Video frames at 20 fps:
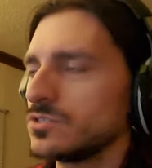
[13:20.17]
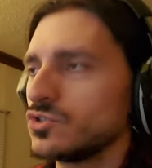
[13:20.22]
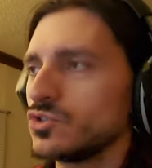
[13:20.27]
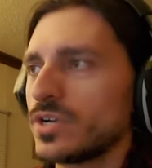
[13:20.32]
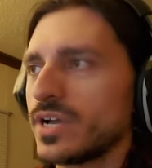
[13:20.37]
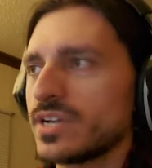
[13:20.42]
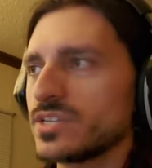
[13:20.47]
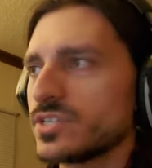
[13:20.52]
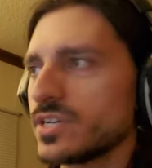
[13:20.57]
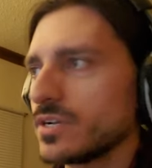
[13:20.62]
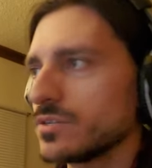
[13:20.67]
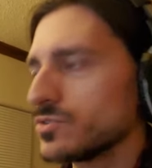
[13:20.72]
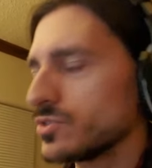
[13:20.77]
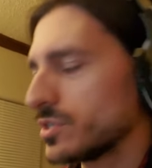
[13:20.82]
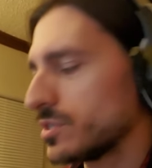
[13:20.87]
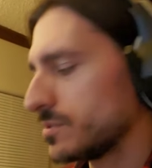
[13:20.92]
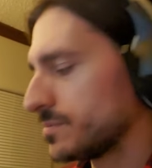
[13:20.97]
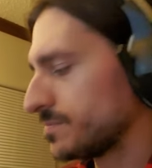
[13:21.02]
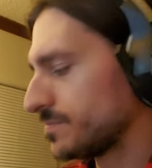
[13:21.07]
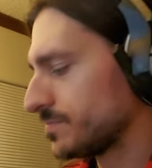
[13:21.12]
Trash
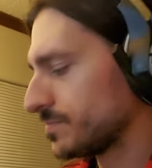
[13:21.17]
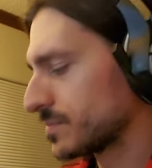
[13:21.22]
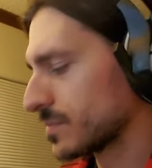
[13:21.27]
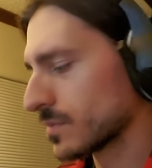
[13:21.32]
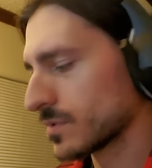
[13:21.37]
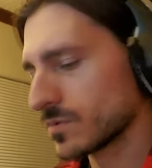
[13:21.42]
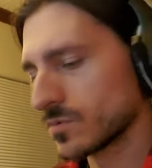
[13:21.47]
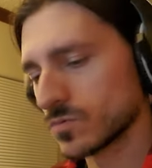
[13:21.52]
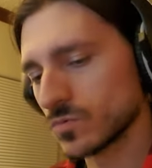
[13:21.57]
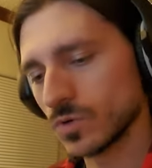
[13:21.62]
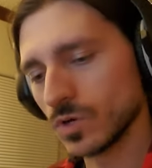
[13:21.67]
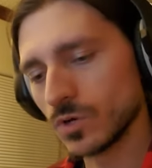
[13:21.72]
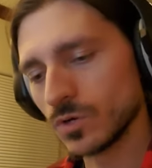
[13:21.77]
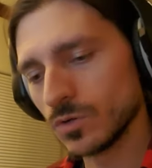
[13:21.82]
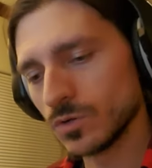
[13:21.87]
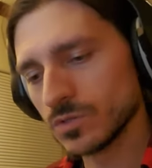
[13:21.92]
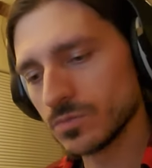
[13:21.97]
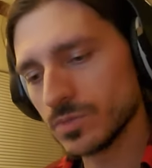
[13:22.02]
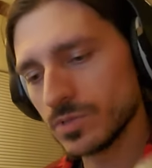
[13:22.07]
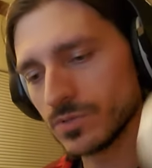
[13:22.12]
outro
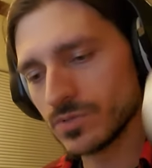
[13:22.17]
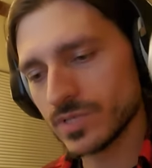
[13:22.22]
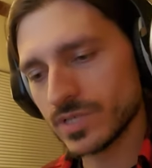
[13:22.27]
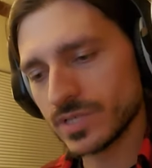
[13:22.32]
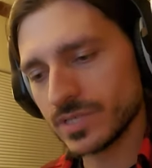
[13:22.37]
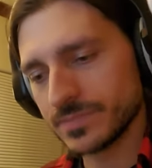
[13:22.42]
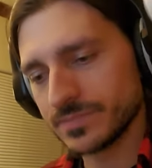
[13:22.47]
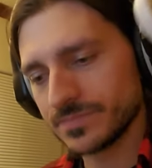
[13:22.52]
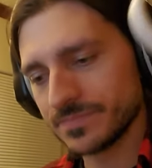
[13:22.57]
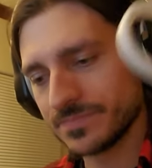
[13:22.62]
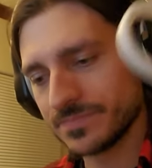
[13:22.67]
roll the music